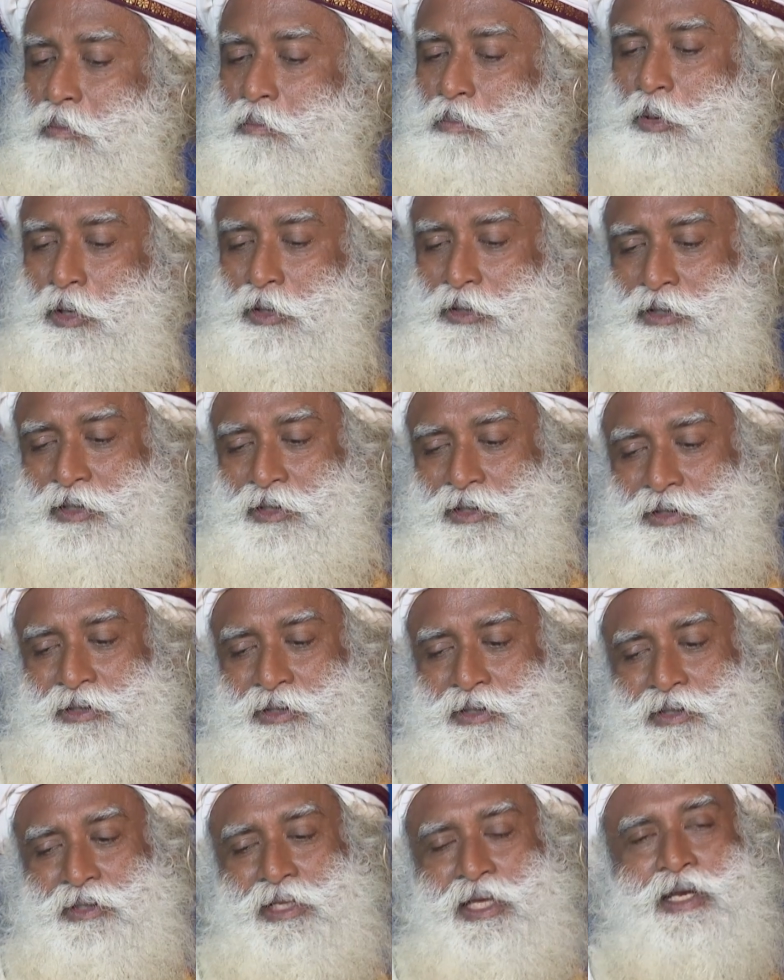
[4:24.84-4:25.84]
important
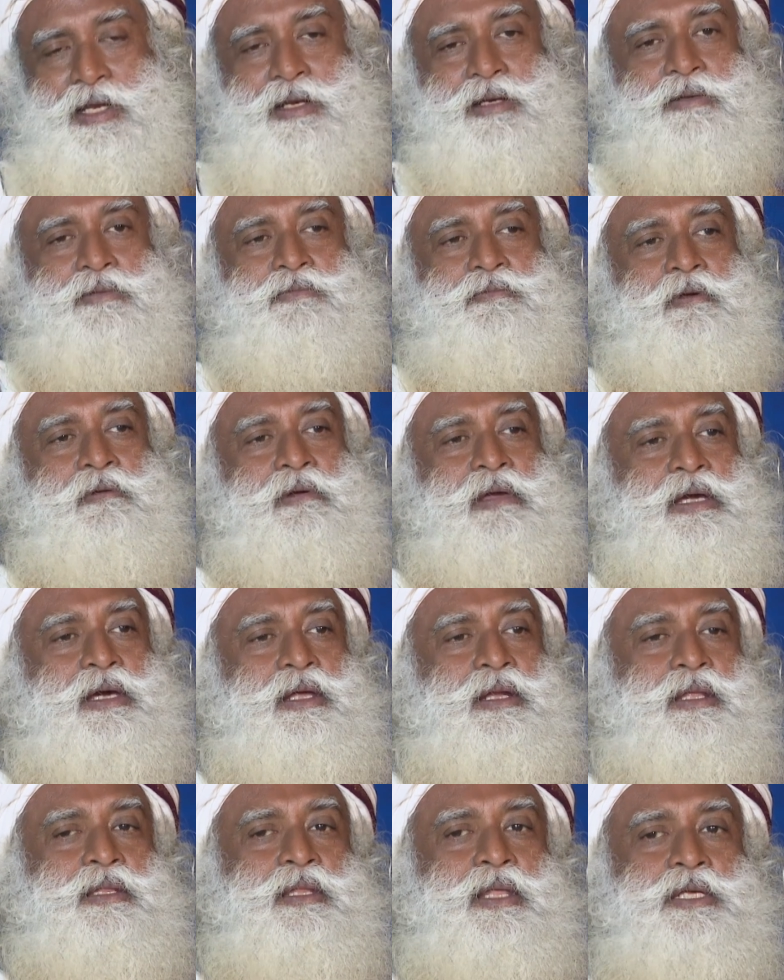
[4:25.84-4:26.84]
than
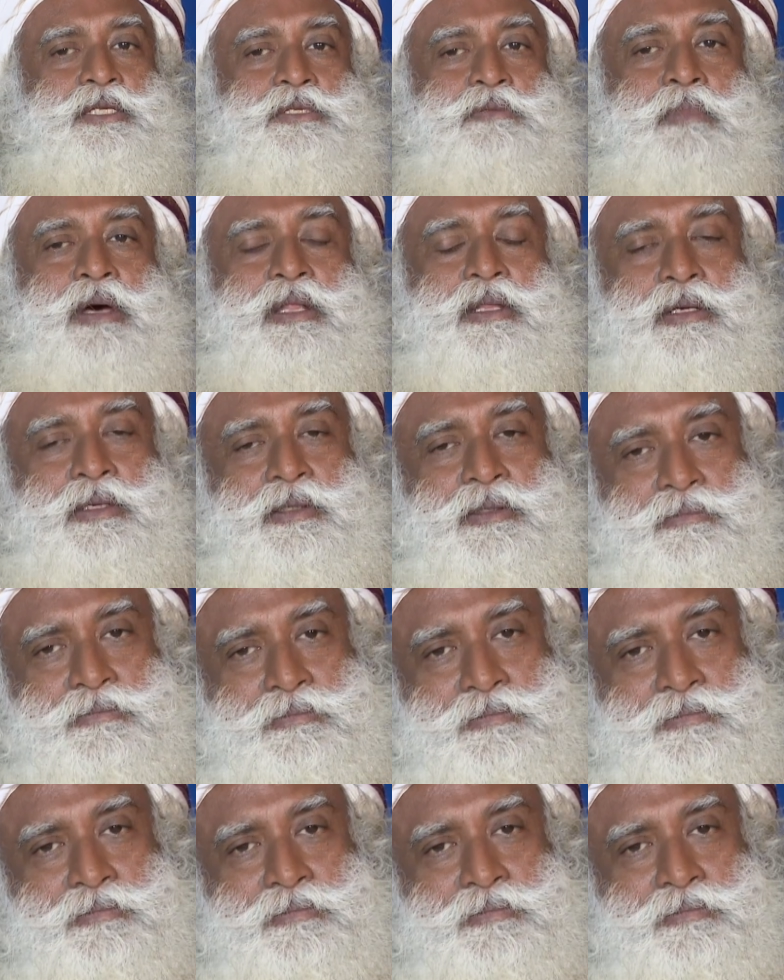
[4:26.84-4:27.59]
Vivekananda's mother?